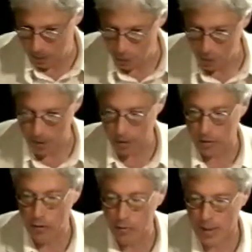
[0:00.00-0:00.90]
formed the
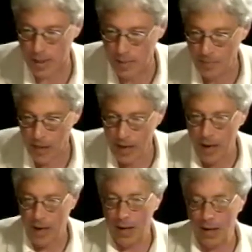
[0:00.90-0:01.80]
groups
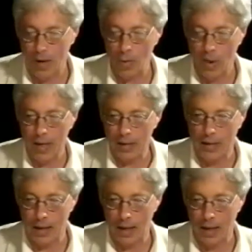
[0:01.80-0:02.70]
in ways